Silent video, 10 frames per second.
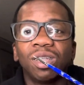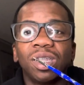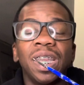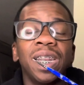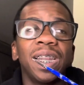
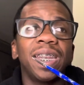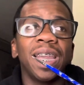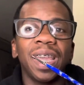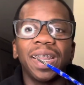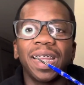in a
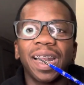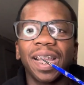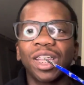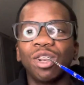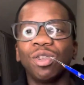day that I
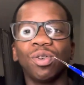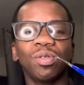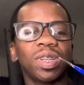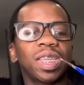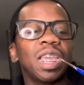can do
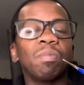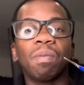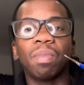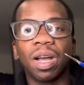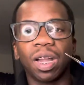that keep my
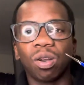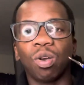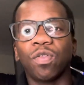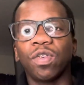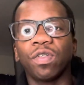mind
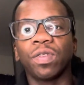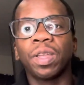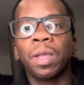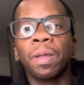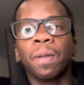off of
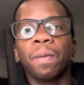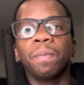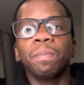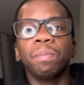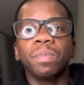
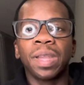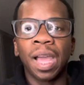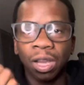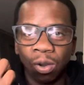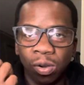
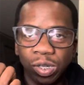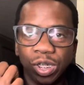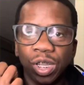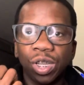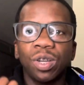not going to
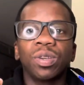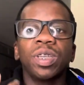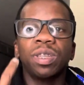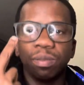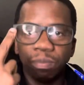jail
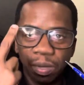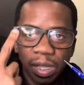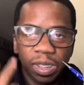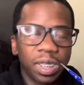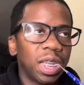and
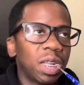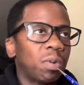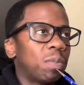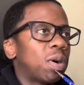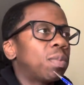being sad
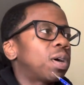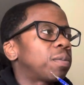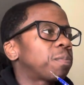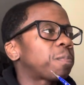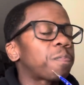about my
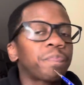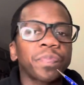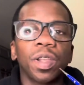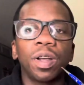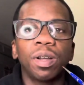
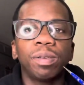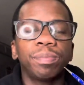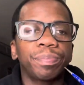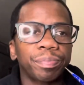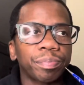mom.